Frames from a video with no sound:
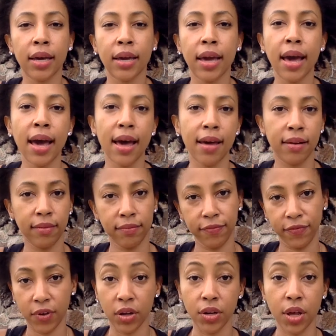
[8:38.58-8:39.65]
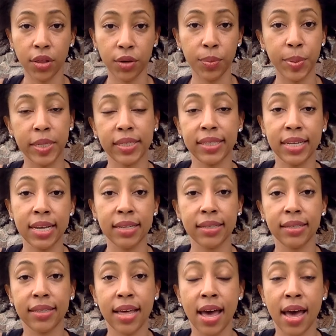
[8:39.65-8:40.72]
had another
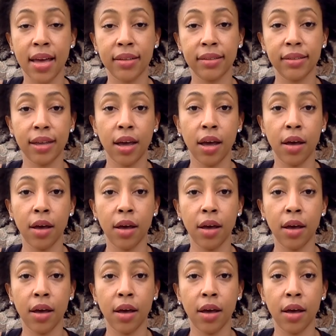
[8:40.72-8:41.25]
business that